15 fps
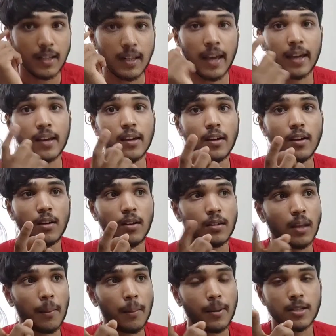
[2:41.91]
like
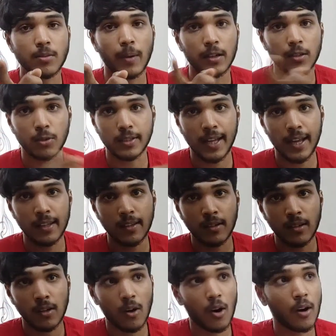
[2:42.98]
numbers 1 to 10
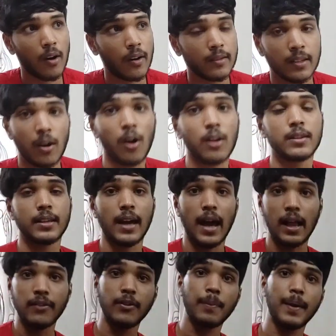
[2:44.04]
or all the
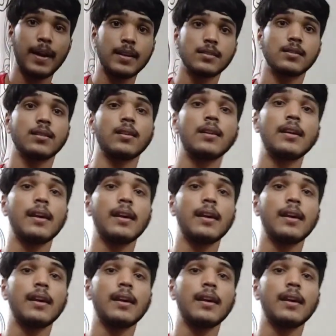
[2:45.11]
alphabets,